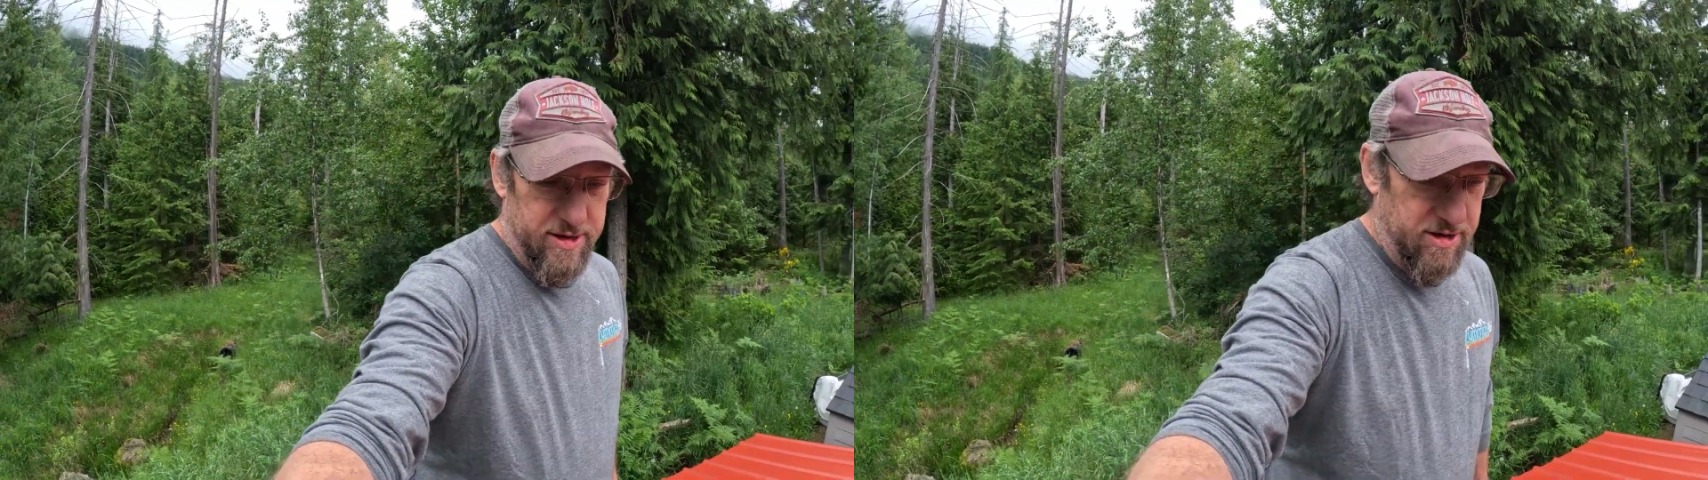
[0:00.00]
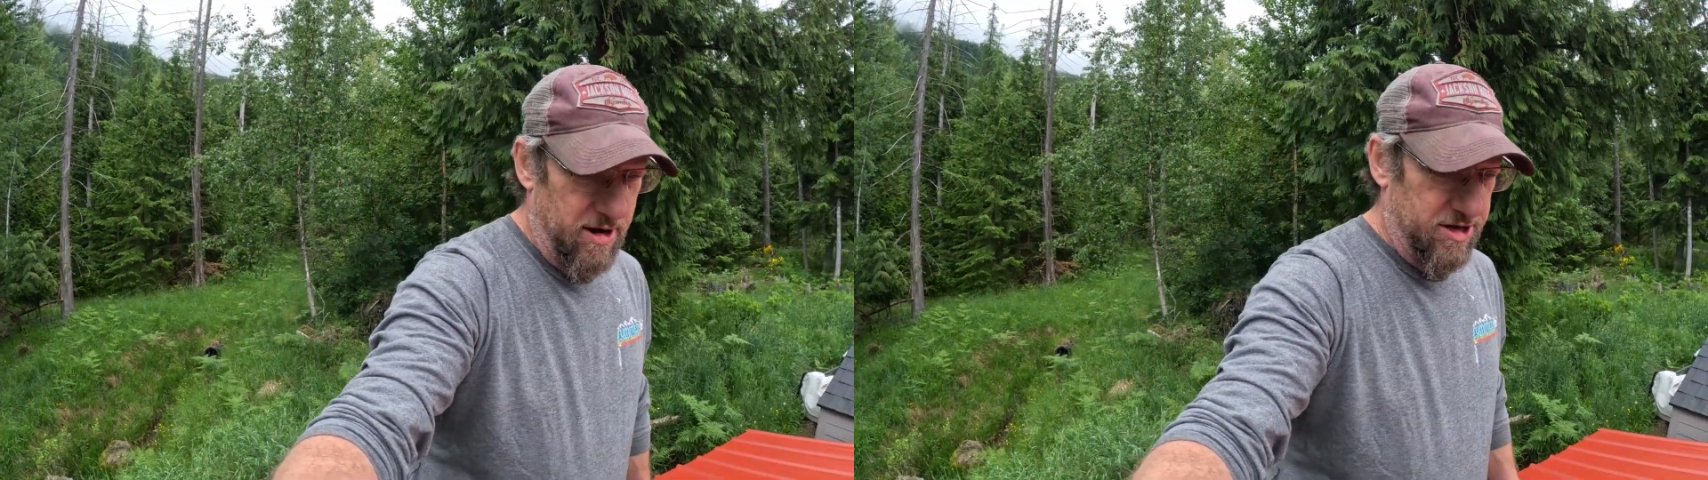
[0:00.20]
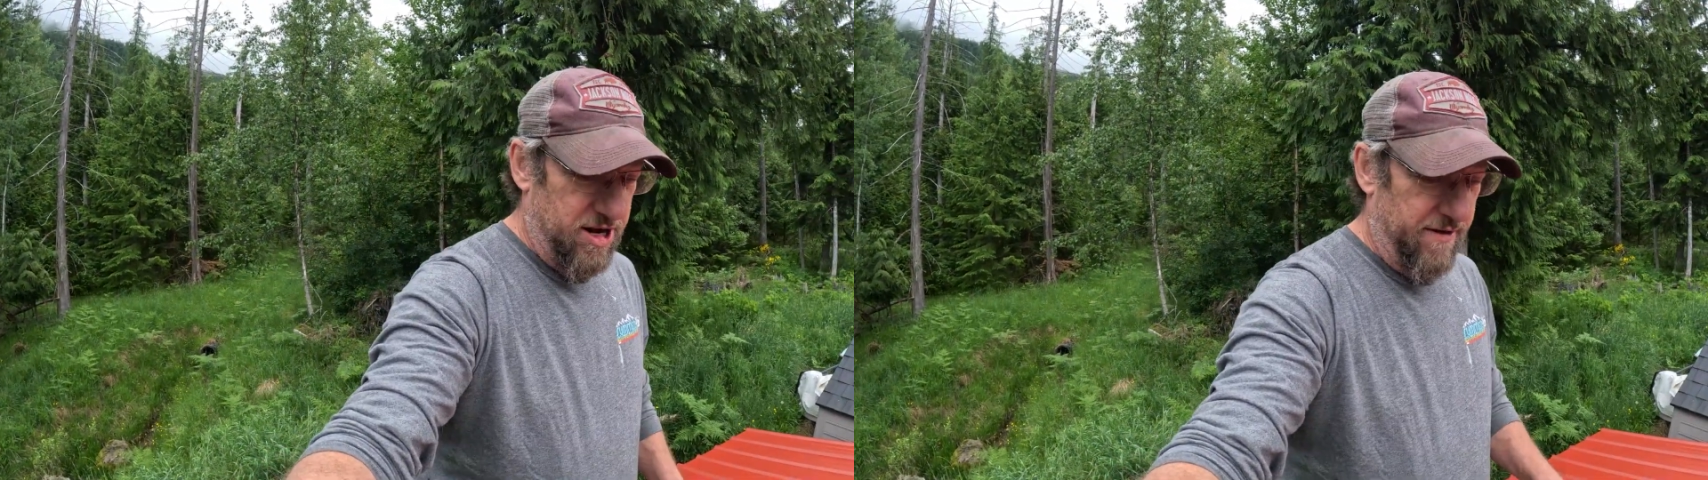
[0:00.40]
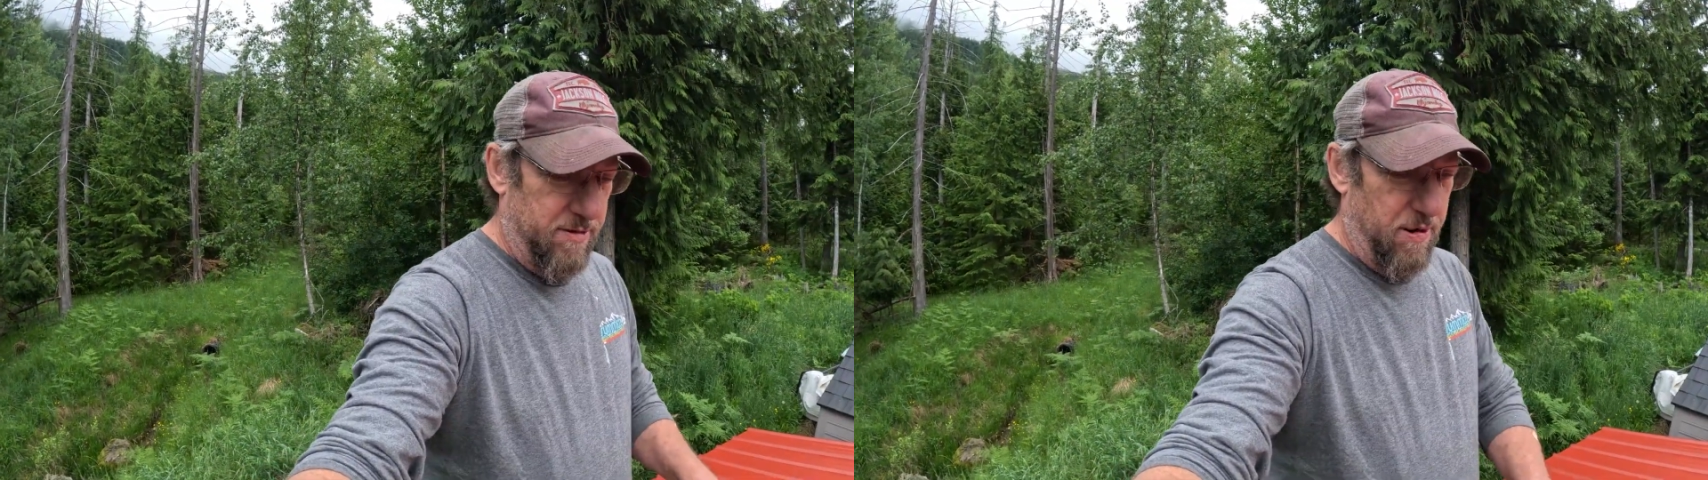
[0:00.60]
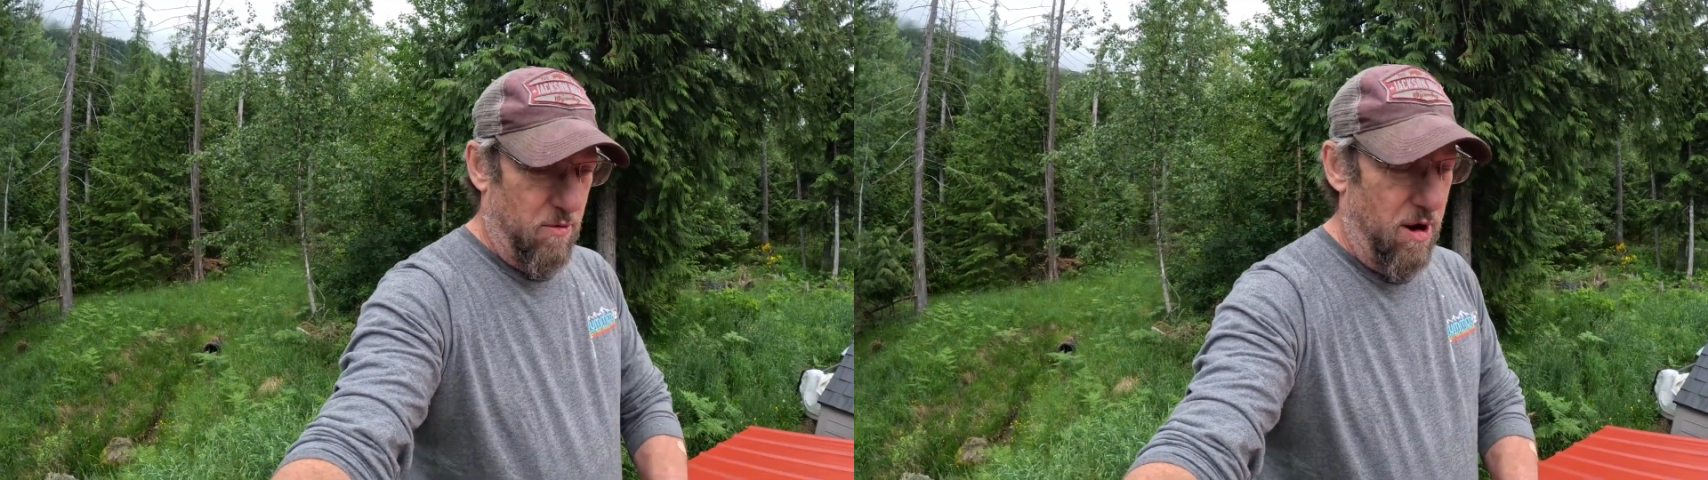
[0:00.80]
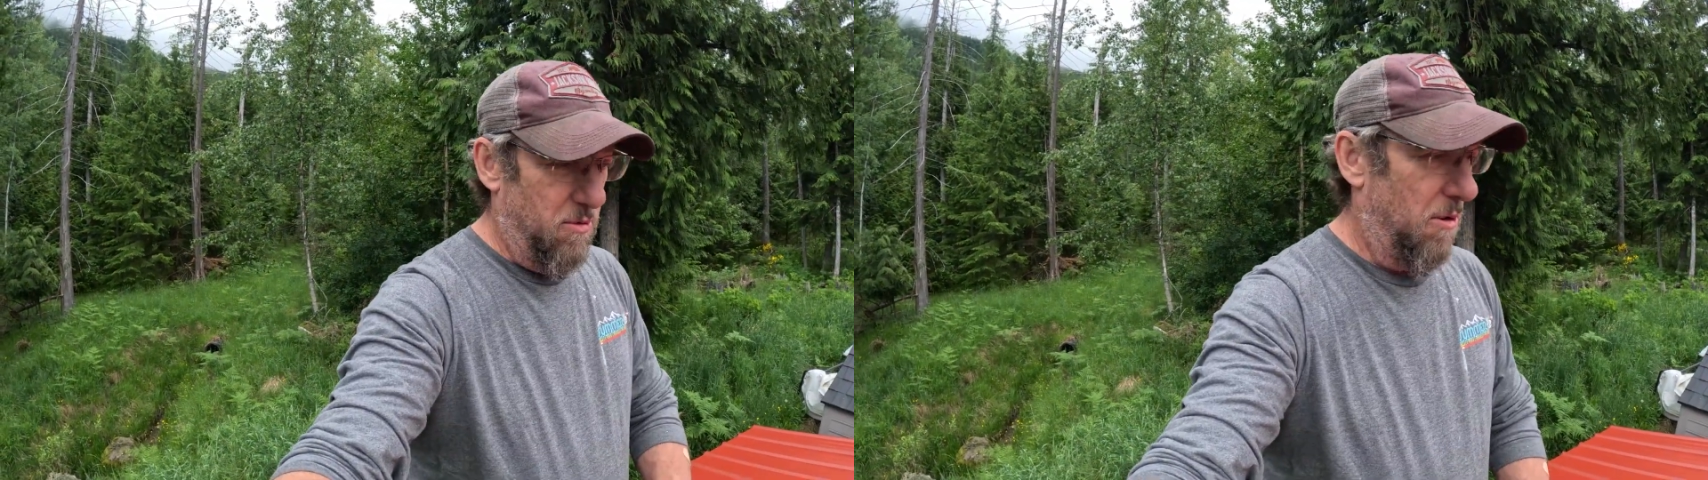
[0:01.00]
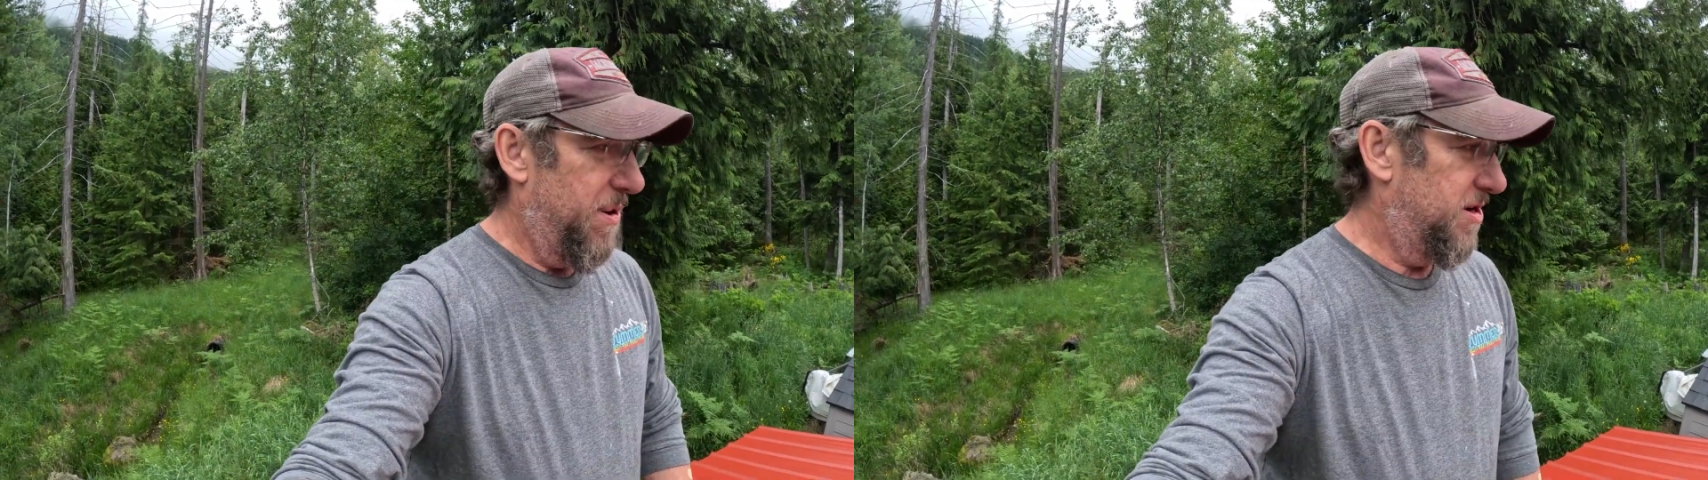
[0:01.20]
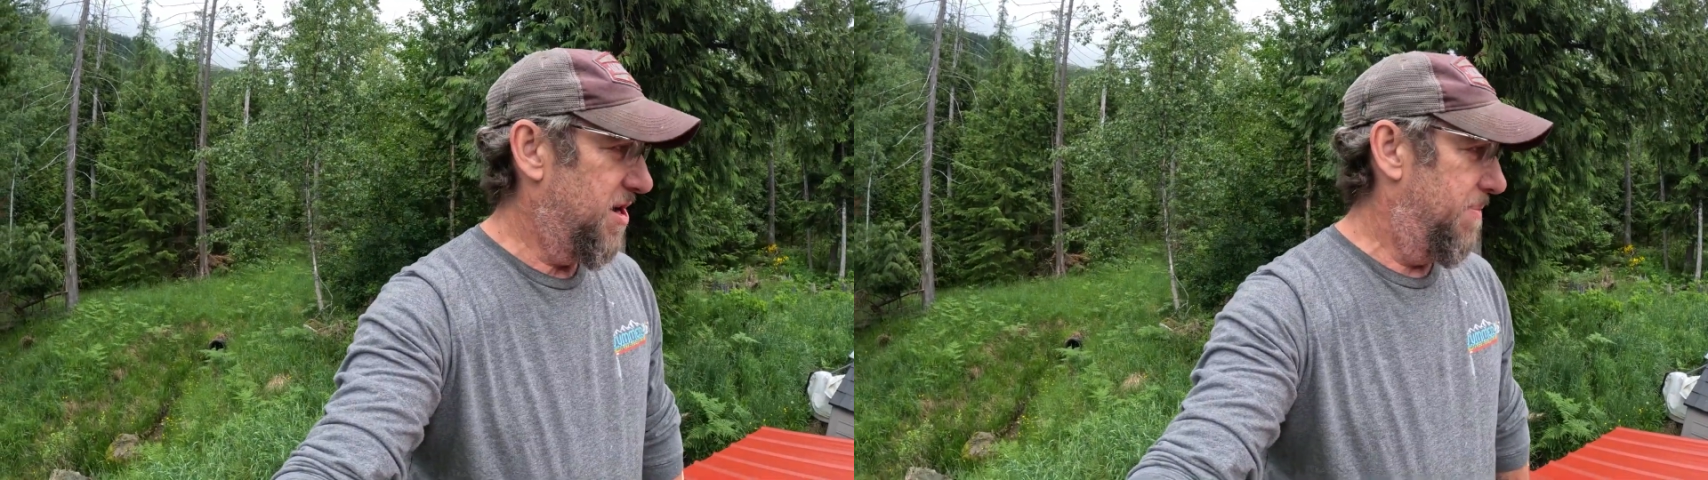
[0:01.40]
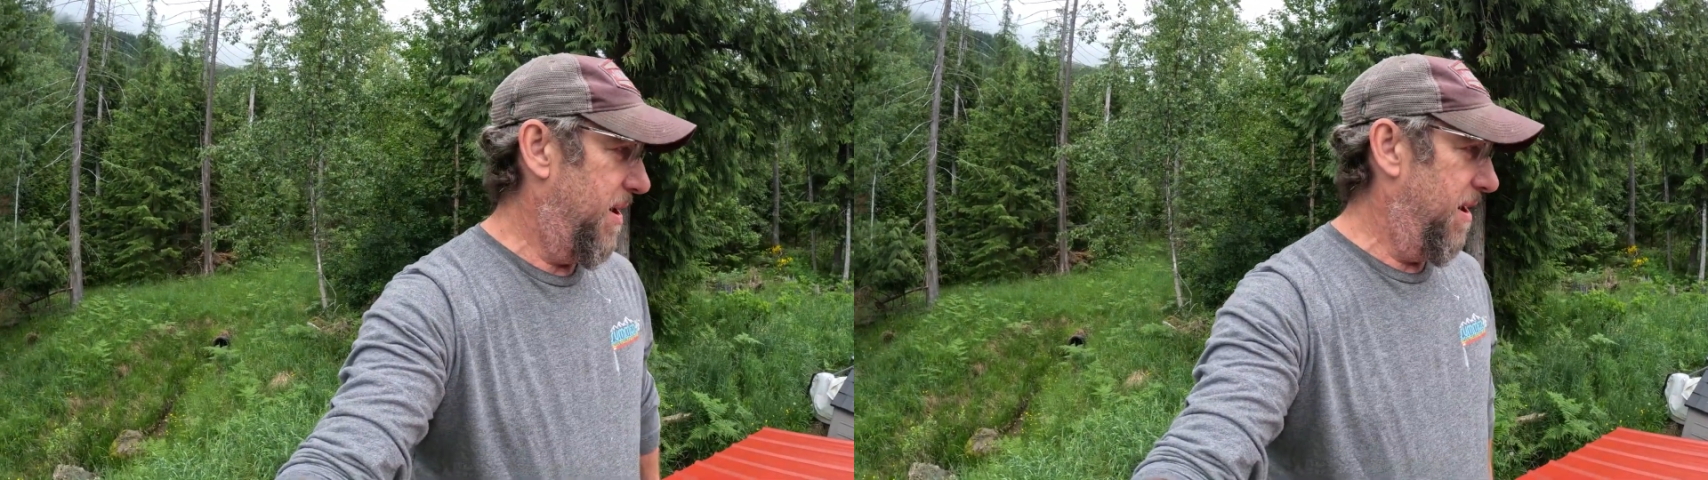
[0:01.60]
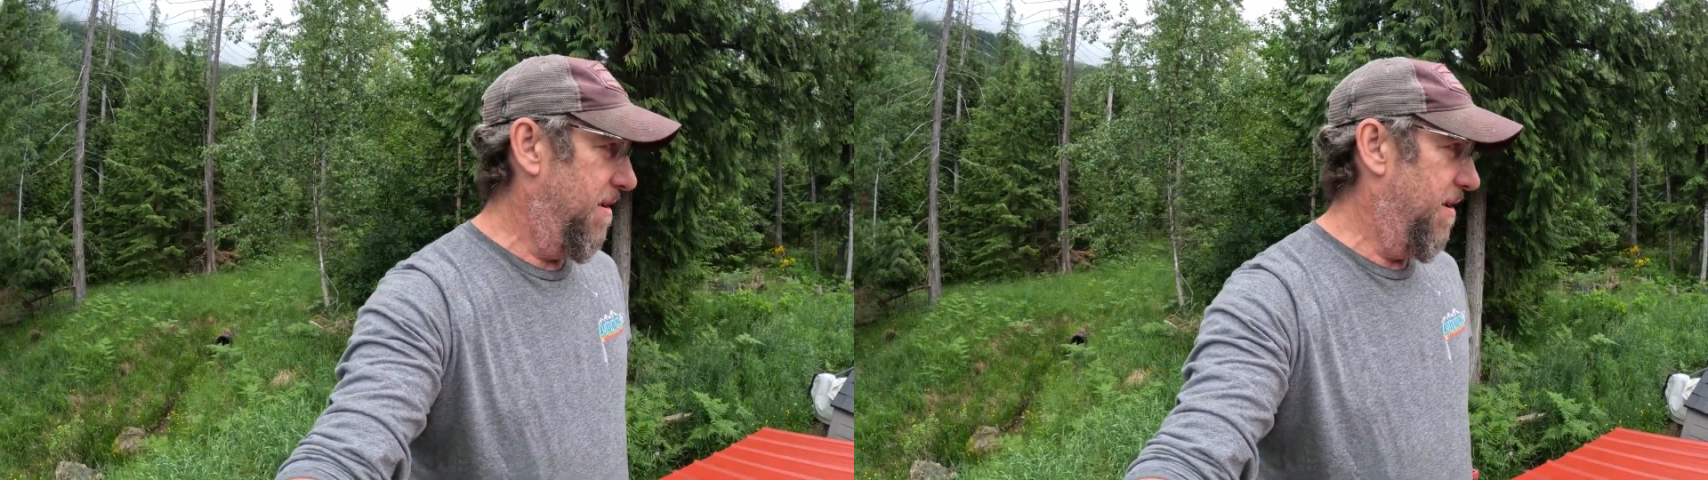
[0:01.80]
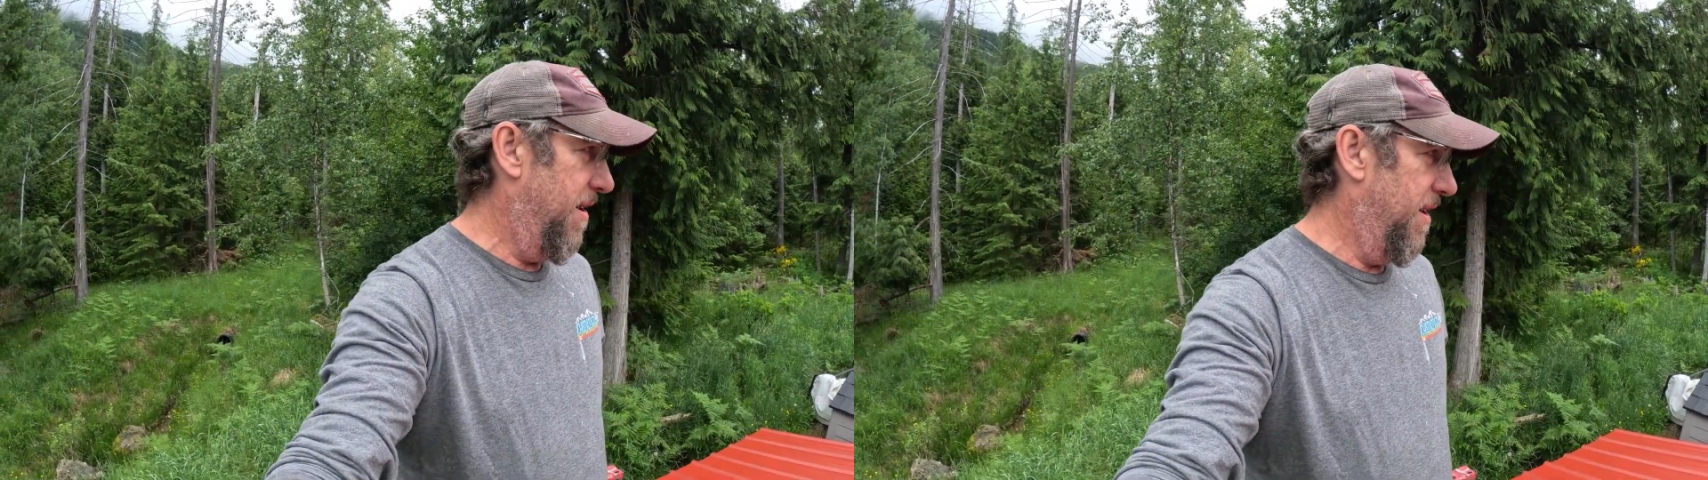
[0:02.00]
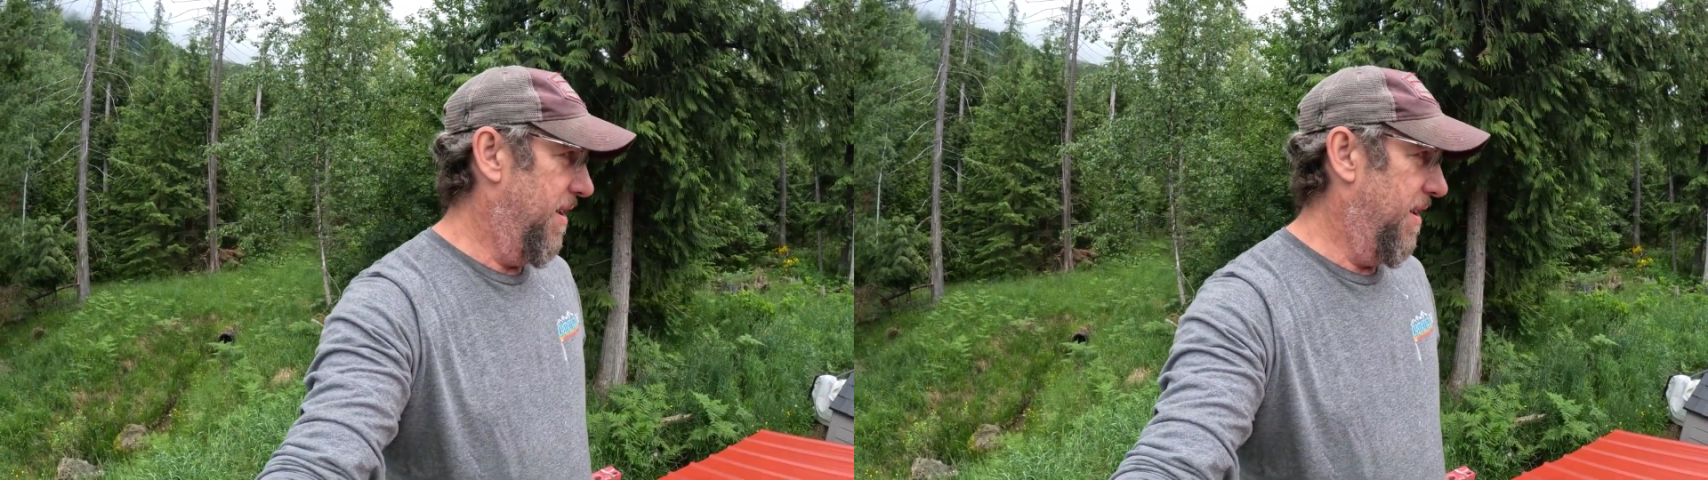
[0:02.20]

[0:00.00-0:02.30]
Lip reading: So I just have to put one more piece up here